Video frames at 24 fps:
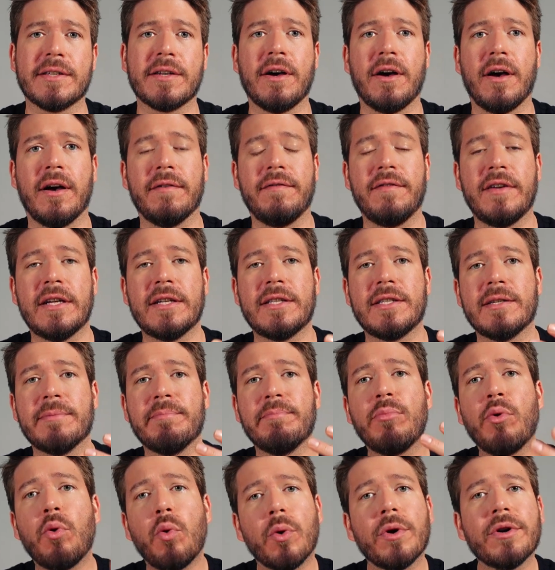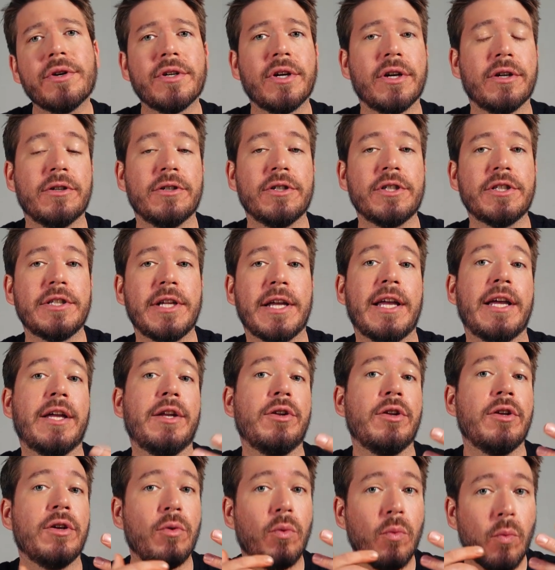coffee, it's important to
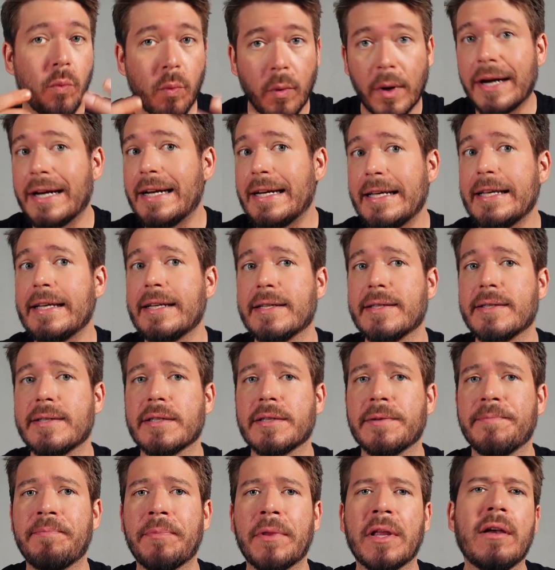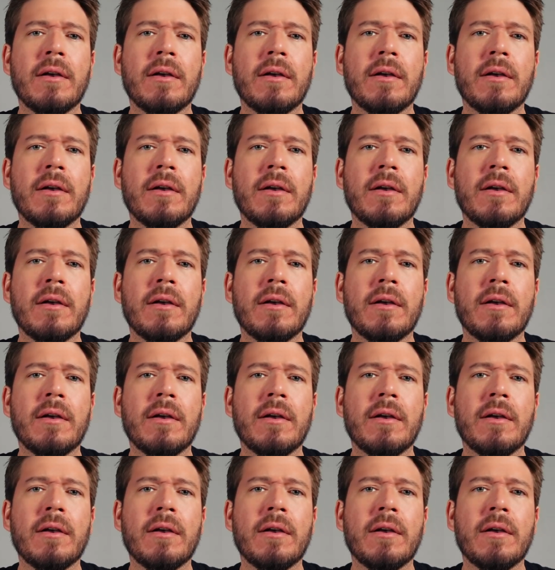understand what it is.